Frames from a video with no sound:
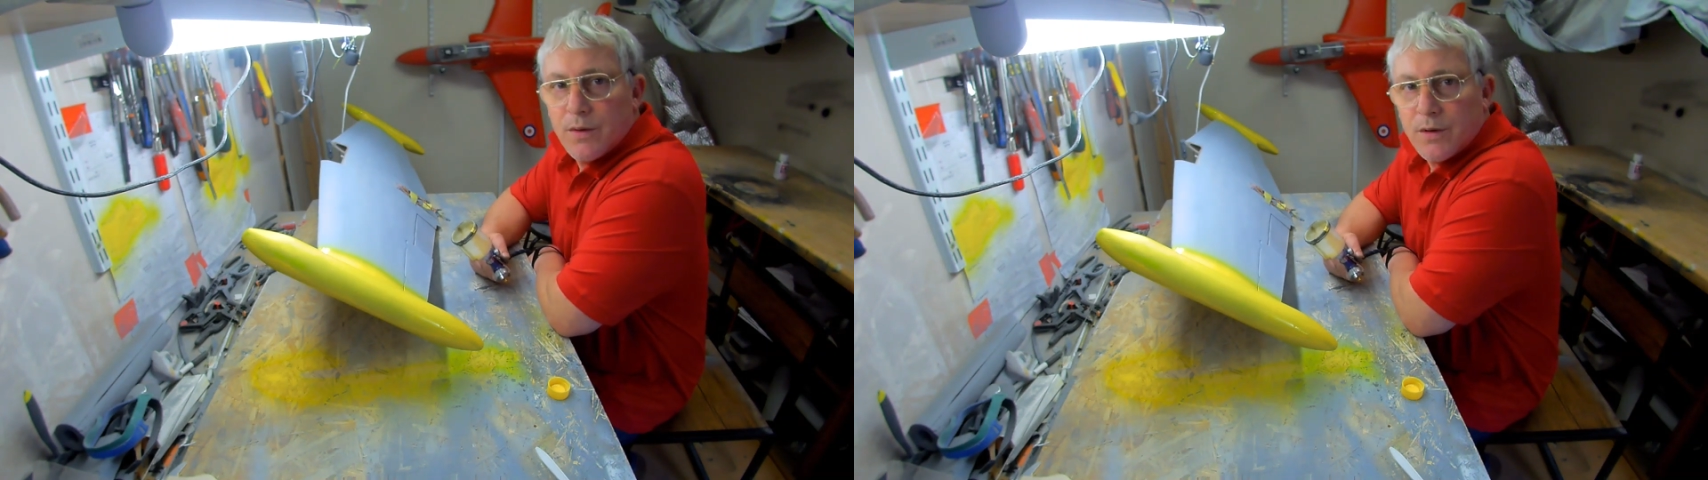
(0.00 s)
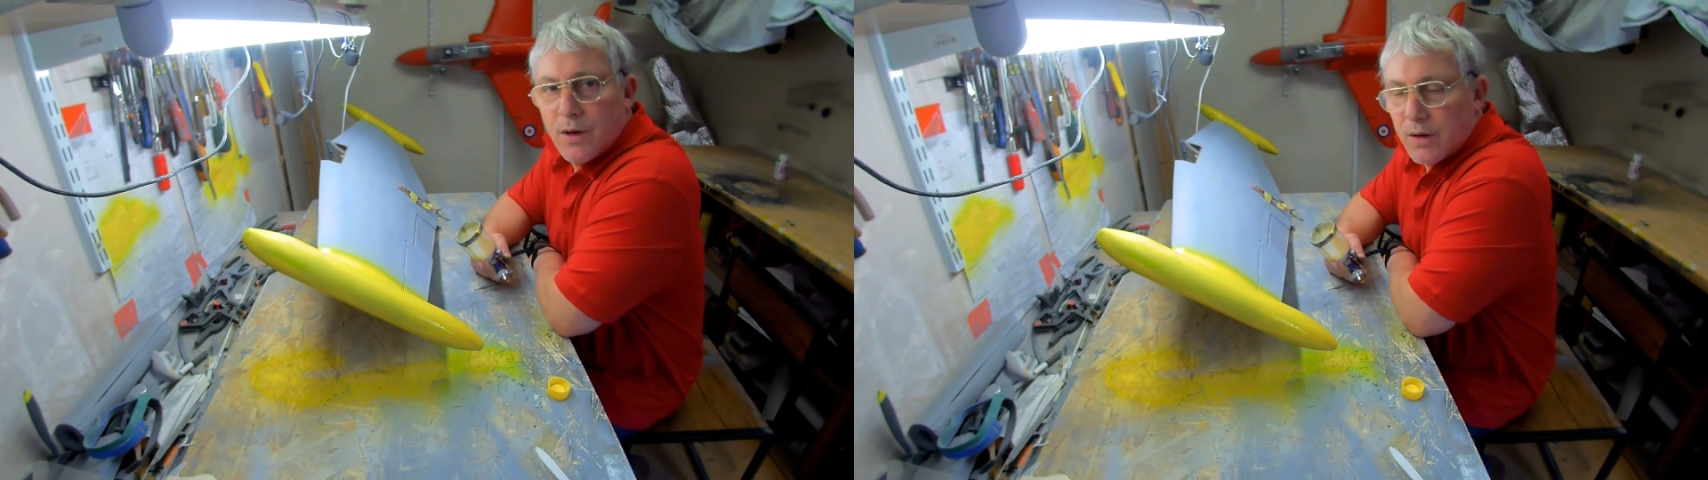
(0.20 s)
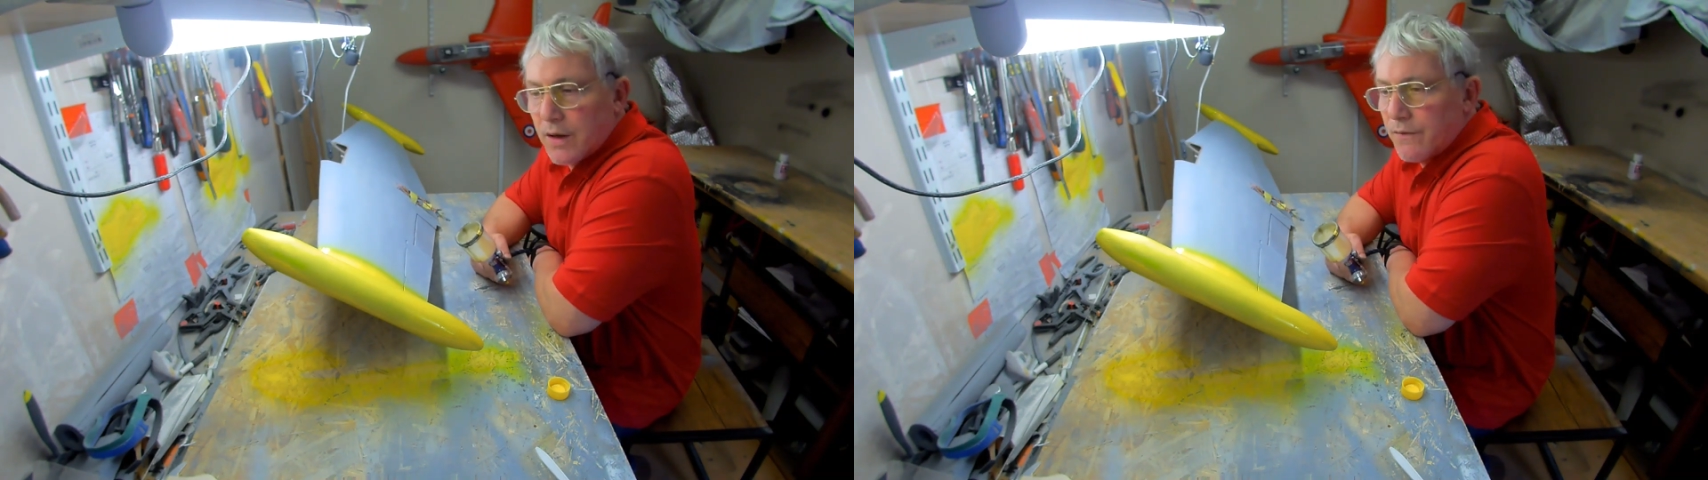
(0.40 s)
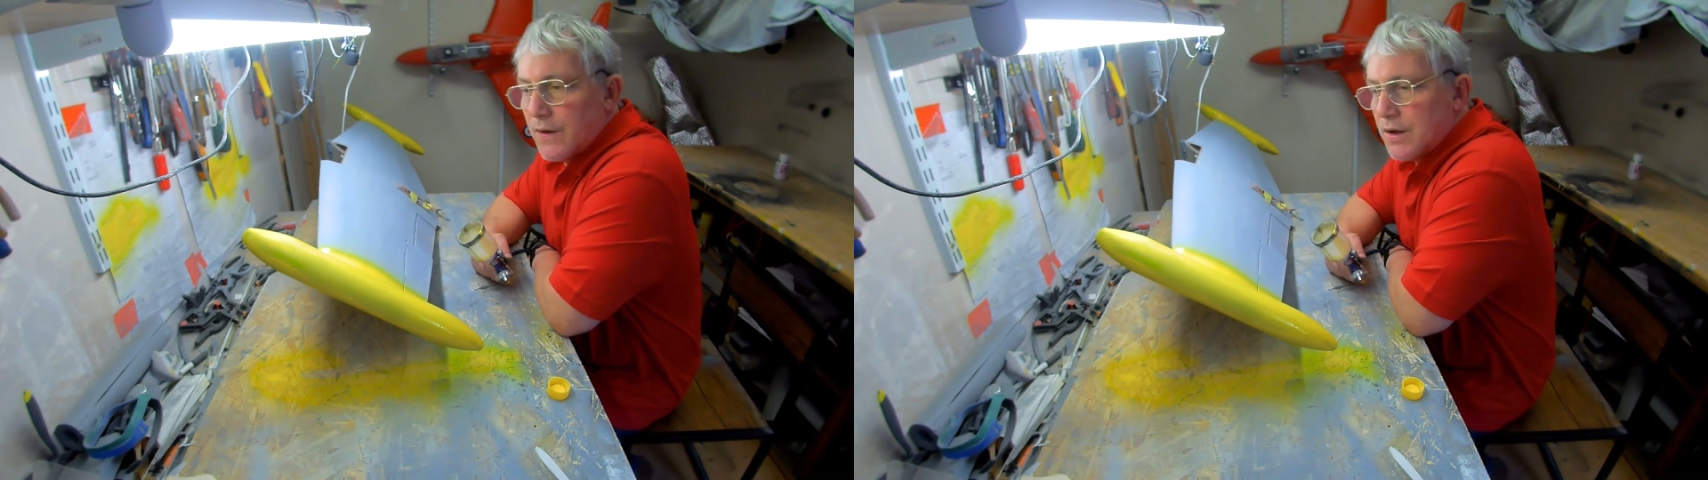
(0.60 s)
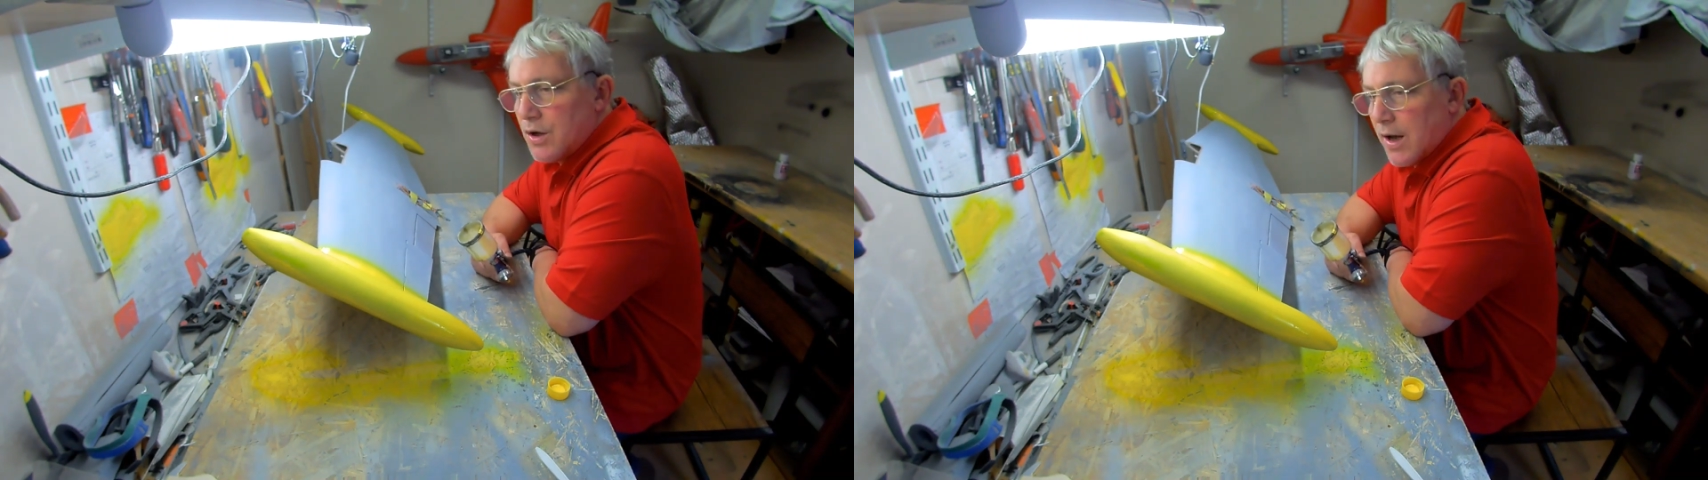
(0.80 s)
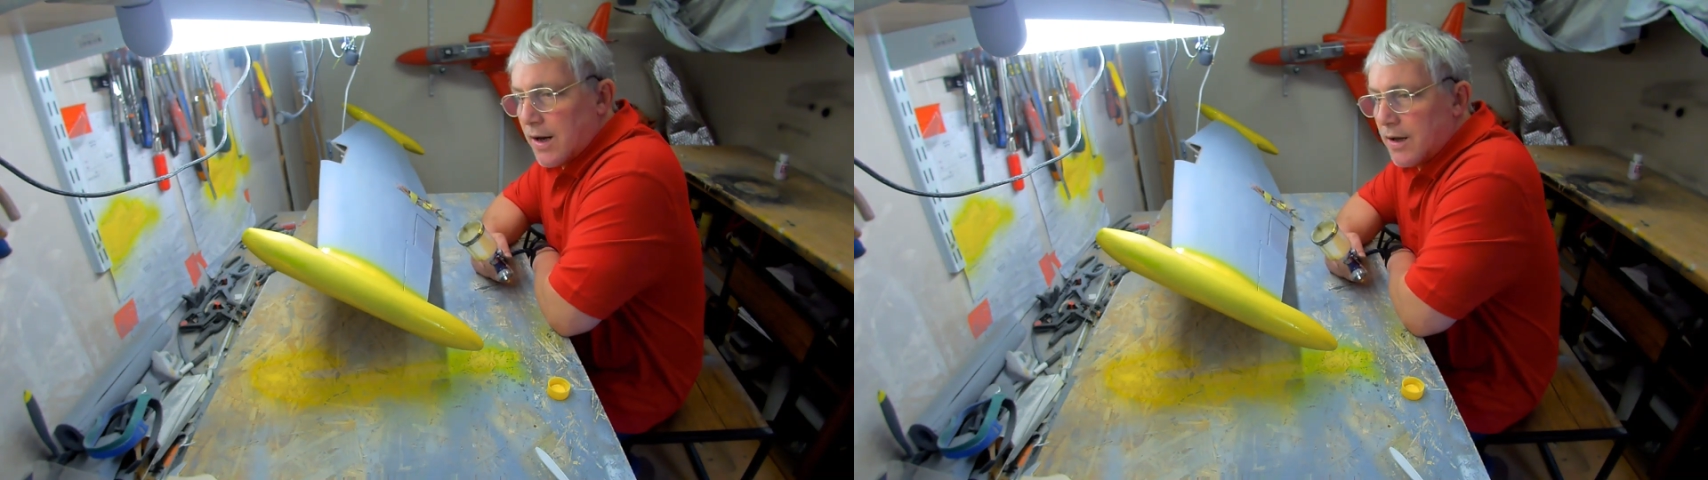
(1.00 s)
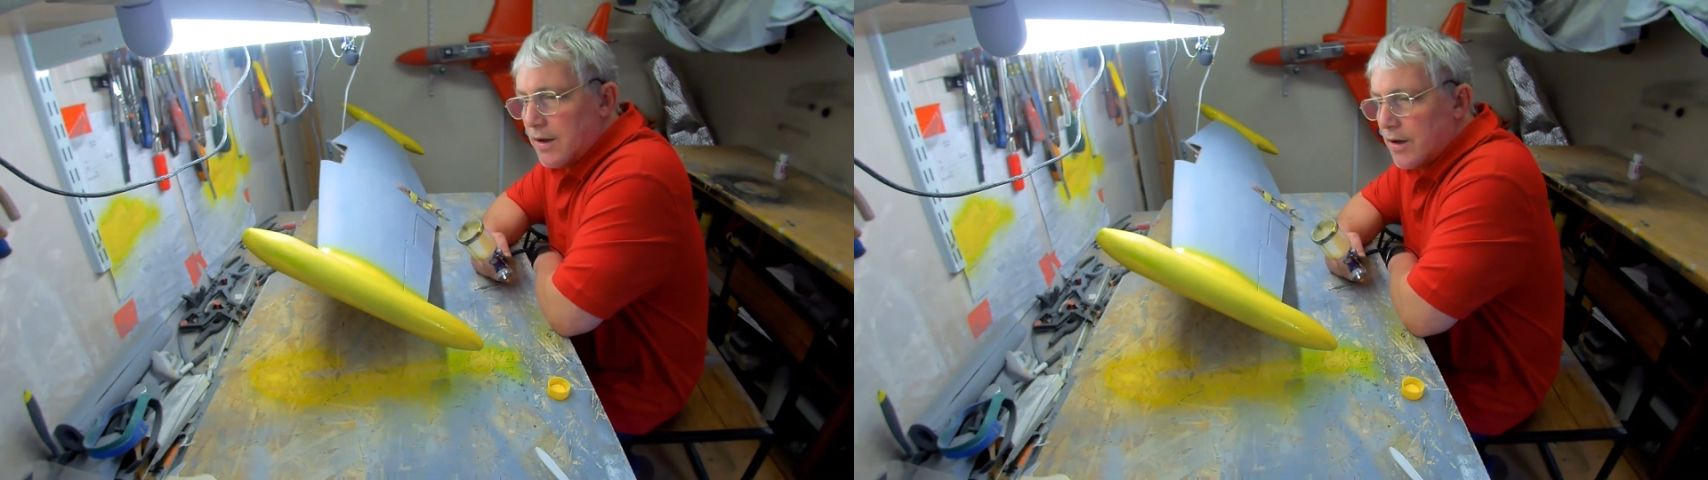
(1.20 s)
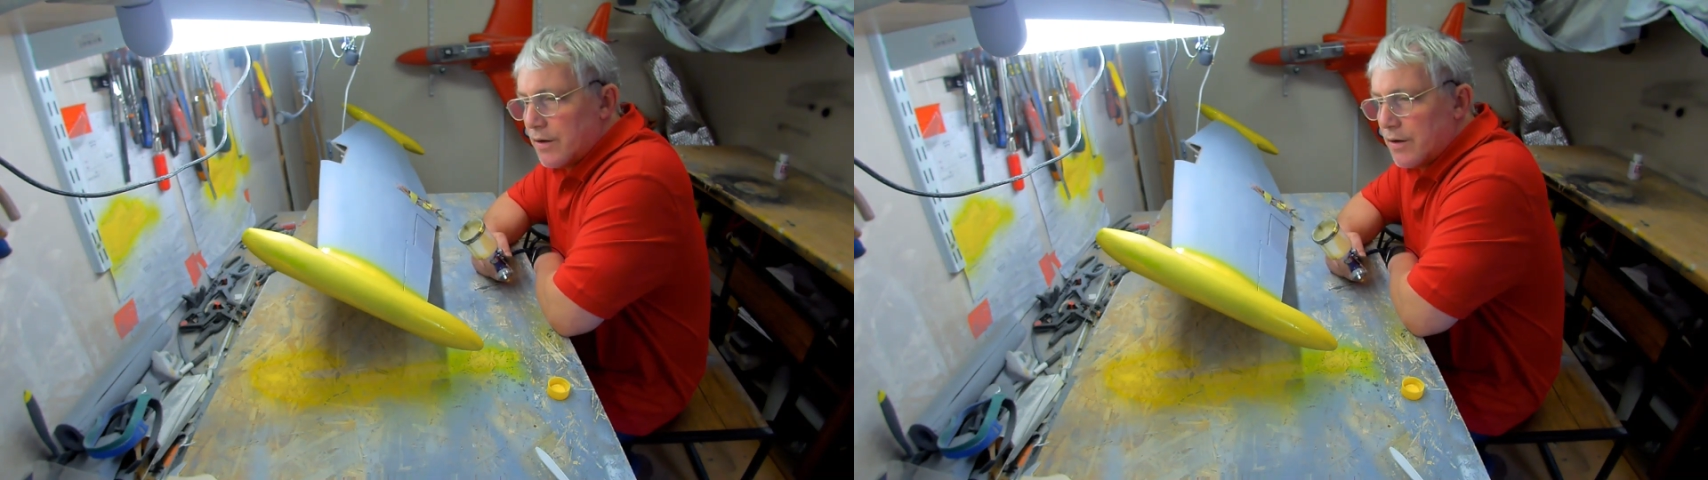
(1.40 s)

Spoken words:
is I'll give this yellow